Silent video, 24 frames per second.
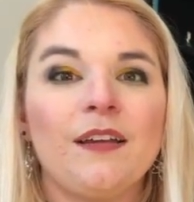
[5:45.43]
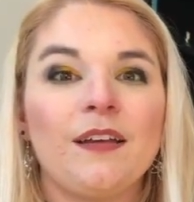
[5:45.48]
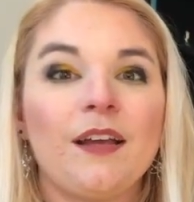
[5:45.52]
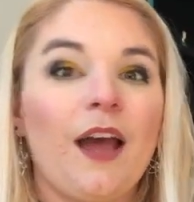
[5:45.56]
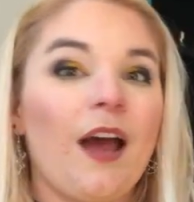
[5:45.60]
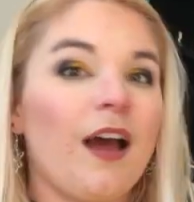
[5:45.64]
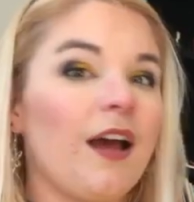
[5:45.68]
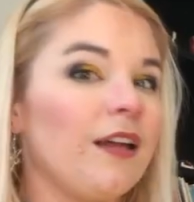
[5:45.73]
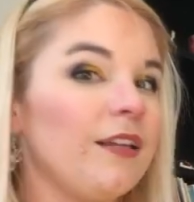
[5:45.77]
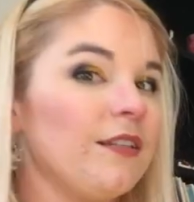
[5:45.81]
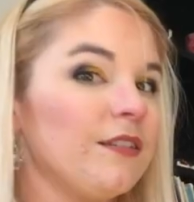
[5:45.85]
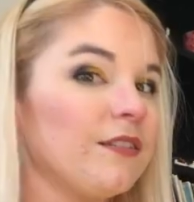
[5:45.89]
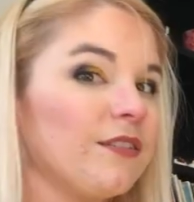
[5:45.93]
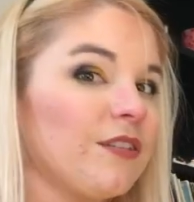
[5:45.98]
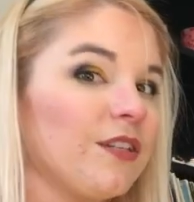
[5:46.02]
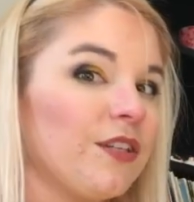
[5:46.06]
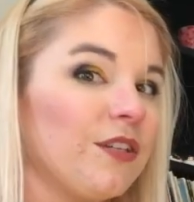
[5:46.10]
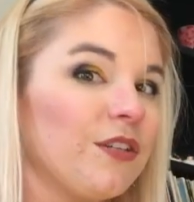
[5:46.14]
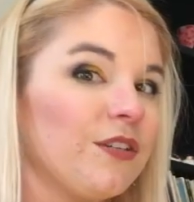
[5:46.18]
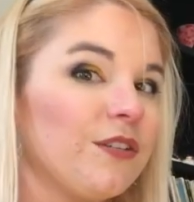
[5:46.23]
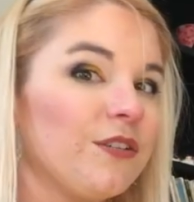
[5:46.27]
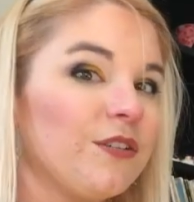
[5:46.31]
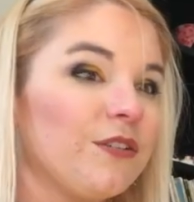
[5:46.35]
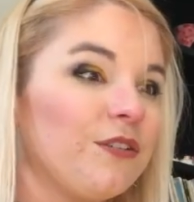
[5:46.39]
cut
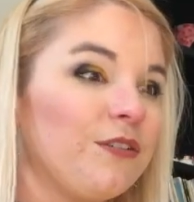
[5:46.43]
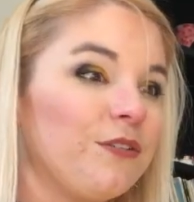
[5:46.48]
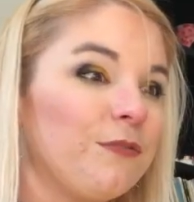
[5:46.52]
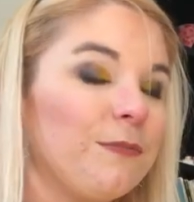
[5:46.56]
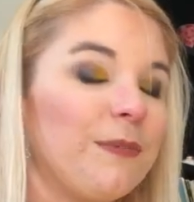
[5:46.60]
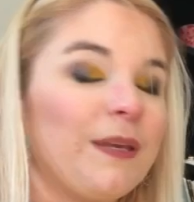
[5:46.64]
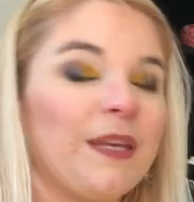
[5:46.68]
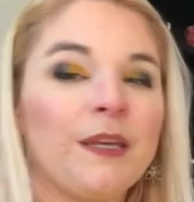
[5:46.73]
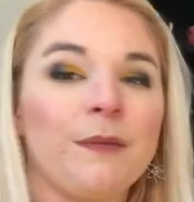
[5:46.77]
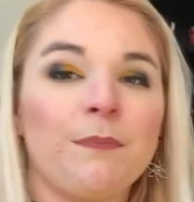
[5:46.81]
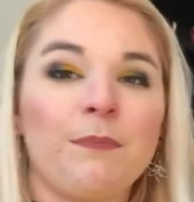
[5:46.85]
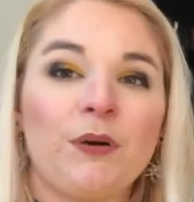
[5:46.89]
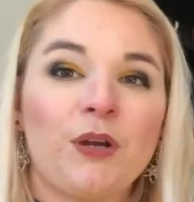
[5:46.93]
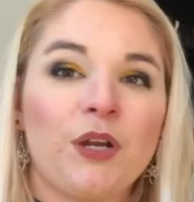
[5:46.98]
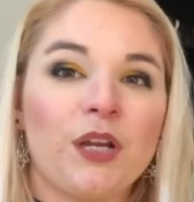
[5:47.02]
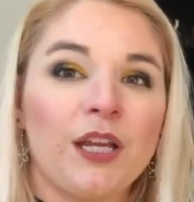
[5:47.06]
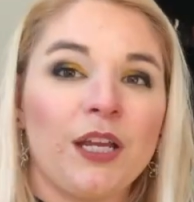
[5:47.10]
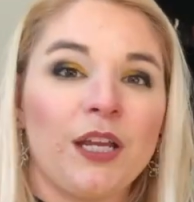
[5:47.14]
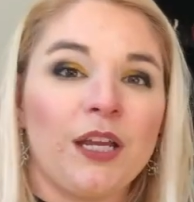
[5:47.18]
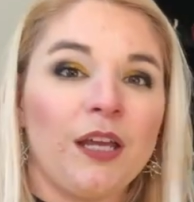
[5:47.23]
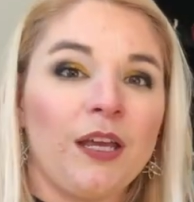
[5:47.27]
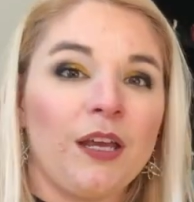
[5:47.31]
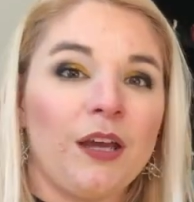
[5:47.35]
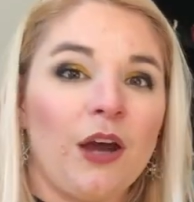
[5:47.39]
to me
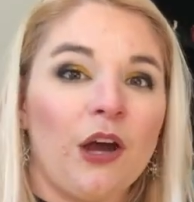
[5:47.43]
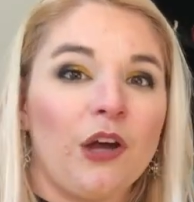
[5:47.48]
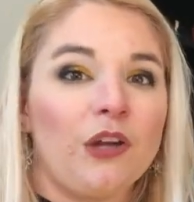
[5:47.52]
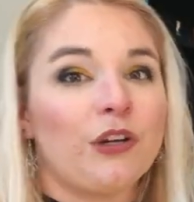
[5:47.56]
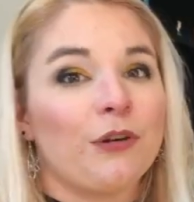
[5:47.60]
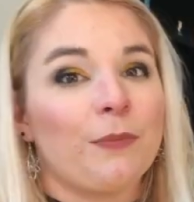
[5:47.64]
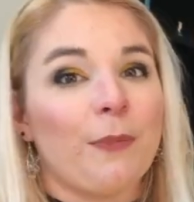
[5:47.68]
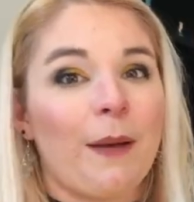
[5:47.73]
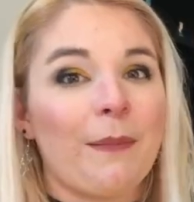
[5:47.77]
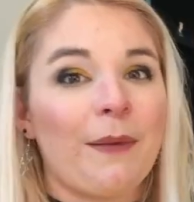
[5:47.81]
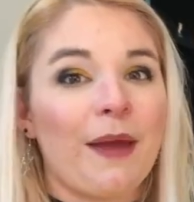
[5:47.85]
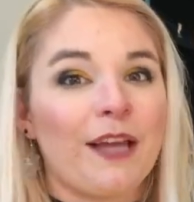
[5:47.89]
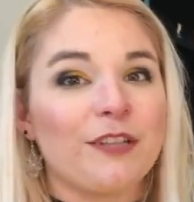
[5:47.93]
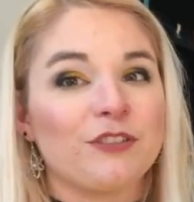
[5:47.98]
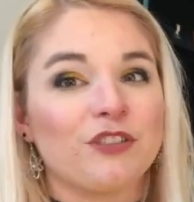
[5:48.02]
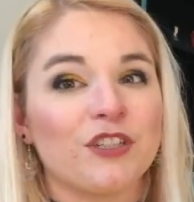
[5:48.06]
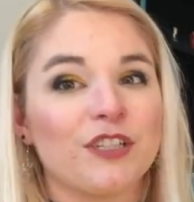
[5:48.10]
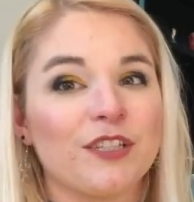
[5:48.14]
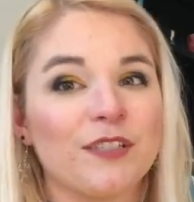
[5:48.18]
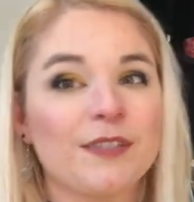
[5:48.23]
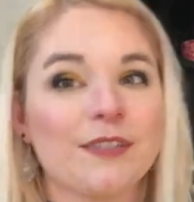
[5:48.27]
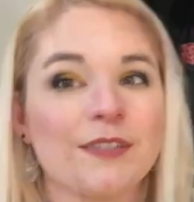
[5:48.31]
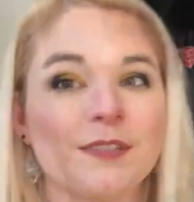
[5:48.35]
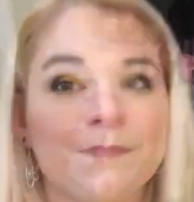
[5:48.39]
putting it under my
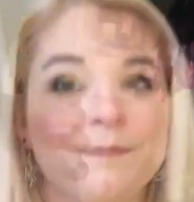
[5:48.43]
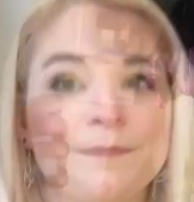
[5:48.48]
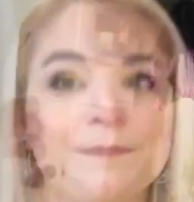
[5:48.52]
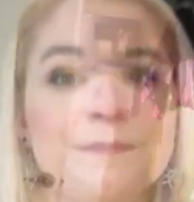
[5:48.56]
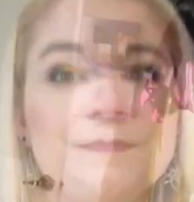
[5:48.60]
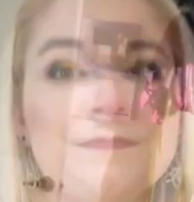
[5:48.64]
mattress.